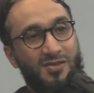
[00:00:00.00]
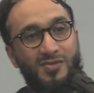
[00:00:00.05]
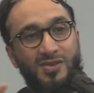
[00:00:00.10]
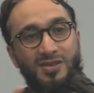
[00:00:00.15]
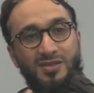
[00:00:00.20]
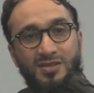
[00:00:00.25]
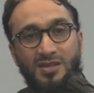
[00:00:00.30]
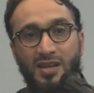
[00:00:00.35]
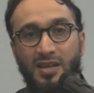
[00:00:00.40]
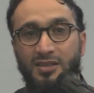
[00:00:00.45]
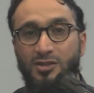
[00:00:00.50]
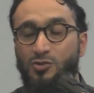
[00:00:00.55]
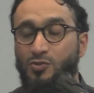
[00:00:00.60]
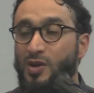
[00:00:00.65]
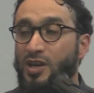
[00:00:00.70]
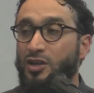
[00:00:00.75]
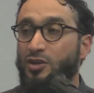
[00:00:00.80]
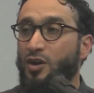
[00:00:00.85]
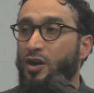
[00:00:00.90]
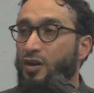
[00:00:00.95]
So there is
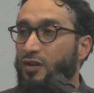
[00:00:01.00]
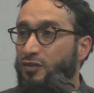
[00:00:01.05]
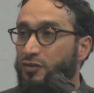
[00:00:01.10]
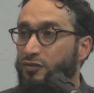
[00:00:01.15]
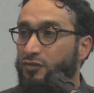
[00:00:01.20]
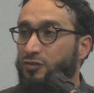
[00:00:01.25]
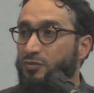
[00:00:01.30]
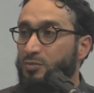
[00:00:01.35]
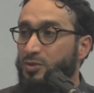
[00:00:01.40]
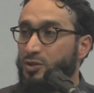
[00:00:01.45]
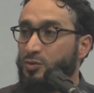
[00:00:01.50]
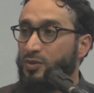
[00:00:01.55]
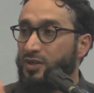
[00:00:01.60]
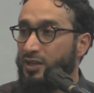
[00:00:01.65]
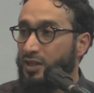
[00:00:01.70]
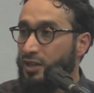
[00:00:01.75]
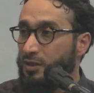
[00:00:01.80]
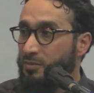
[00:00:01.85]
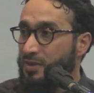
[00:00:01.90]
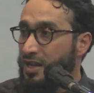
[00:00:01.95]
a trade-off
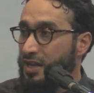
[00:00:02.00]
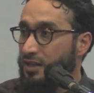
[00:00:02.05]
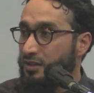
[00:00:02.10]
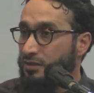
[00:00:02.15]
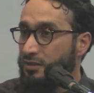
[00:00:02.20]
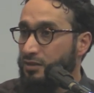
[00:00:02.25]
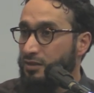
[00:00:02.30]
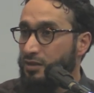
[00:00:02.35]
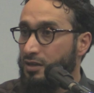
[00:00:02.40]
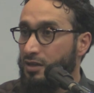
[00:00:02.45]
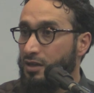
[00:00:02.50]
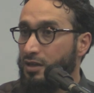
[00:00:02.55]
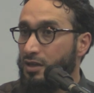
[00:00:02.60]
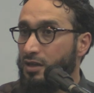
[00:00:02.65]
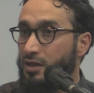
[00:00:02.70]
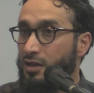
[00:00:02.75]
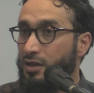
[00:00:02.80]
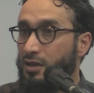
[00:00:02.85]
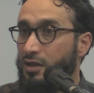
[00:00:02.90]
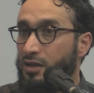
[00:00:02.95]
between iman
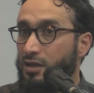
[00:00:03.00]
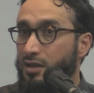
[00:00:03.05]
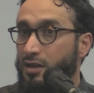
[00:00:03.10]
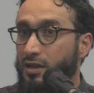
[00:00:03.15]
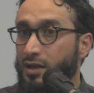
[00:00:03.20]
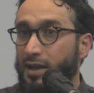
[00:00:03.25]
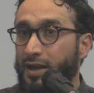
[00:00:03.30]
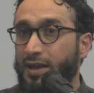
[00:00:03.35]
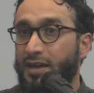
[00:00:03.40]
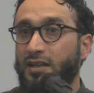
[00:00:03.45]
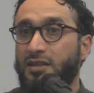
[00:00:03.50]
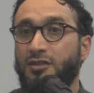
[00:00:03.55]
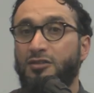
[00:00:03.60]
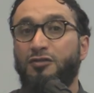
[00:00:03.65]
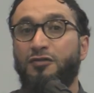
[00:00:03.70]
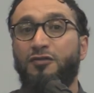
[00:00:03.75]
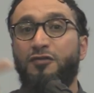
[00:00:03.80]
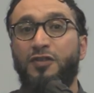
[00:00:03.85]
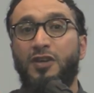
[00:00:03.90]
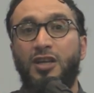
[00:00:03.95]

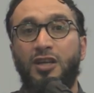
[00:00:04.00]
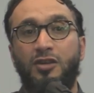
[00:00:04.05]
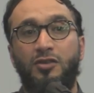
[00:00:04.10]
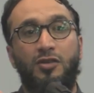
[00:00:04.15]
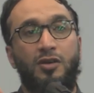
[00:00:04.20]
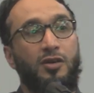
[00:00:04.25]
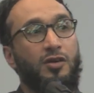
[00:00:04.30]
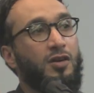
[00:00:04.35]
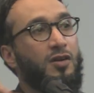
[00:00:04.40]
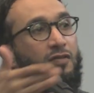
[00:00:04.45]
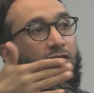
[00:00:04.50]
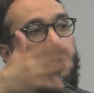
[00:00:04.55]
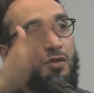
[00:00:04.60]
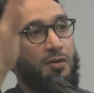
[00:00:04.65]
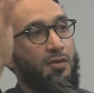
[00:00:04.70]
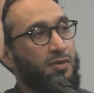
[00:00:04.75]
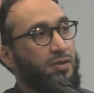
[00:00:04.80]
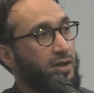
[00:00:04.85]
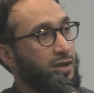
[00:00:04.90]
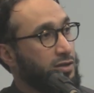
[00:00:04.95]
and fear
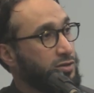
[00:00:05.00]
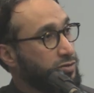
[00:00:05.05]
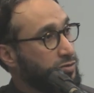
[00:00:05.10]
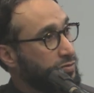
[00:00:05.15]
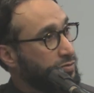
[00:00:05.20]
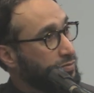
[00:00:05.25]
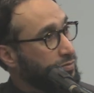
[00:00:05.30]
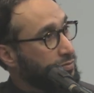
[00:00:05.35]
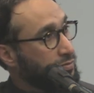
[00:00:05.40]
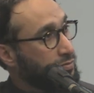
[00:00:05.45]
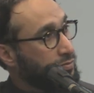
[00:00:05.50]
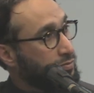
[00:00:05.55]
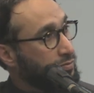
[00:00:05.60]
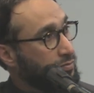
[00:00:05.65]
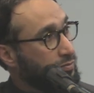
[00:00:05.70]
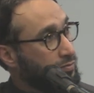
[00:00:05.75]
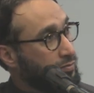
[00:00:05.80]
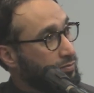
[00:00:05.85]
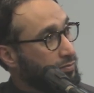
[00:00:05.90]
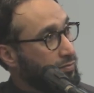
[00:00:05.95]
of other things.
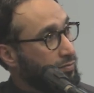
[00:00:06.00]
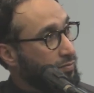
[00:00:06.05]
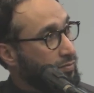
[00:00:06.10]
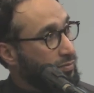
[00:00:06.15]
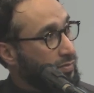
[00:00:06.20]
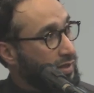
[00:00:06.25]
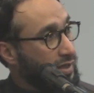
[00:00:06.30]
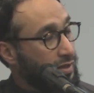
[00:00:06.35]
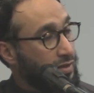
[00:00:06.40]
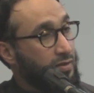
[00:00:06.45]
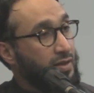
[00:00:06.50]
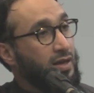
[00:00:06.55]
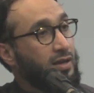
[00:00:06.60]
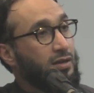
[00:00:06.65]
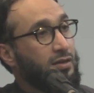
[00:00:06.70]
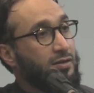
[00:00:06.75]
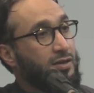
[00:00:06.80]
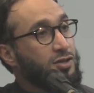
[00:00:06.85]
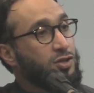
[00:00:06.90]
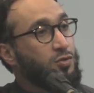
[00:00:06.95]

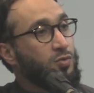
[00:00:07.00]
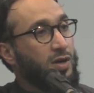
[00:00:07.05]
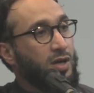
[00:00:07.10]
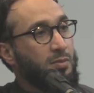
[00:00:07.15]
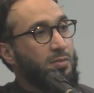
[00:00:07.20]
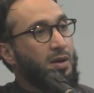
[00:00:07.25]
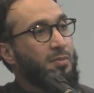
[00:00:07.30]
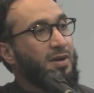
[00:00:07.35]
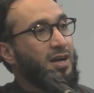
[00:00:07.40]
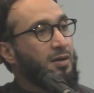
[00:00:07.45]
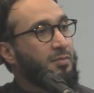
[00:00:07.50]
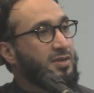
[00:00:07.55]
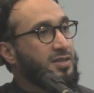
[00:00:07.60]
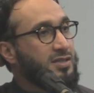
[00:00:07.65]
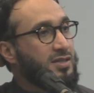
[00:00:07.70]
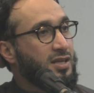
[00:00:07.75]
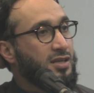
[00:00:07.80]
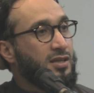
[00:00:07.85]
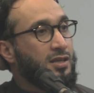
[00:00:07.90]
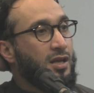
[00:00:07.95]
This is why Imam
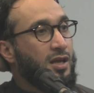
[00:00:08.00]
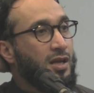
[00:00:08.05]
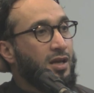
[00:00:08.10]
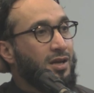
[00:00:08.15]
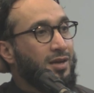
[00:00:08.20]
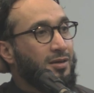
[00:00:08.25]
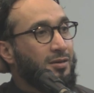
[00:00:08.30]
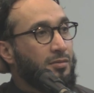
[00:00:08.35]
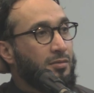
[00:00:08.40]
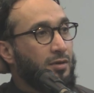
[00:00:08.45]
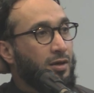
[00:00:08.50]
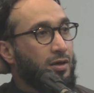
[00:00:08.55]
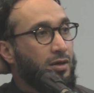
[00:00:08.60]
Ahmad said,